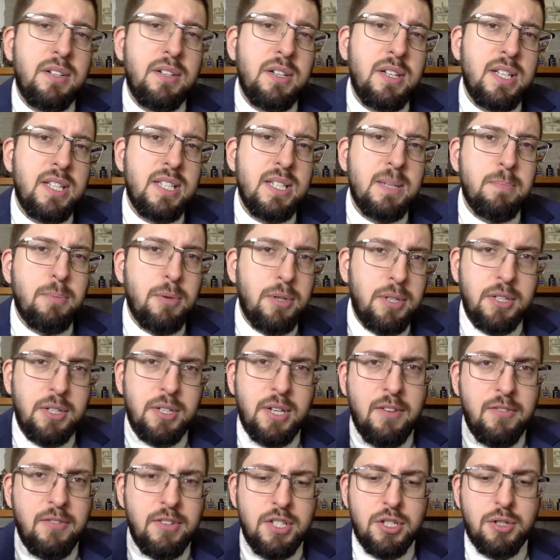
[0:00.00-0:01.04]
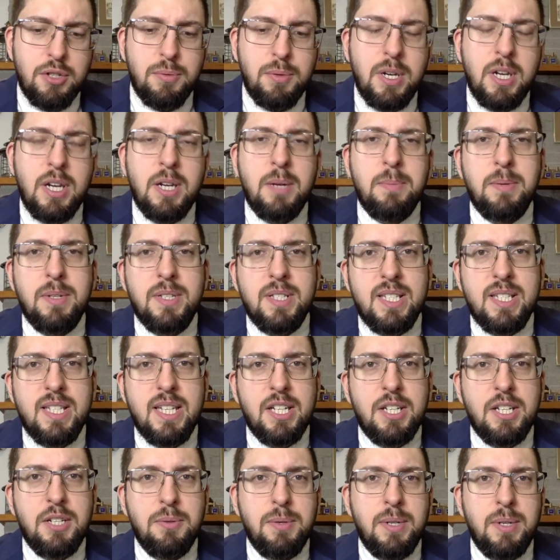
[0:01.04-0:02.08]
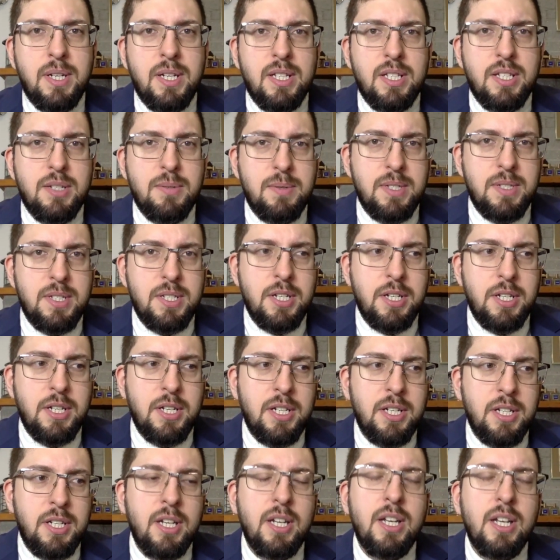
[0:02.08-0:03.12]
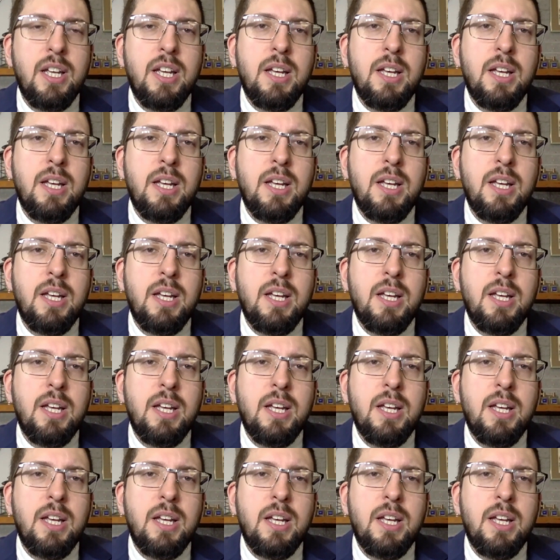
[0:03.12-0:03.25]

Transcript: it's important to have a script and stick to it, so it's good.